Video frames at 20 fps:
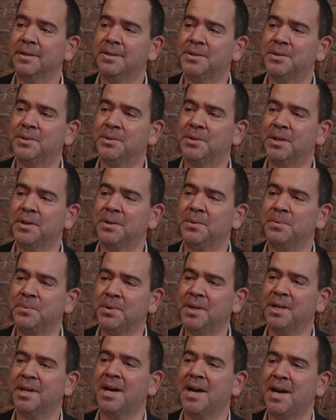So they don't
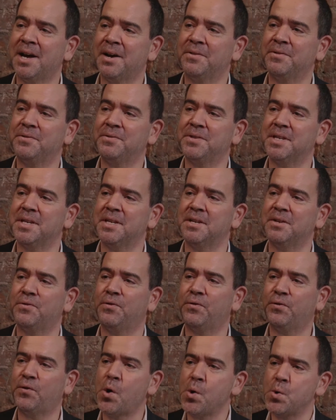really have the
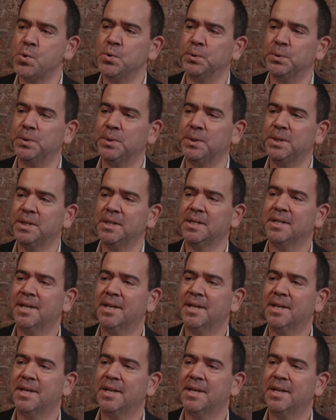focus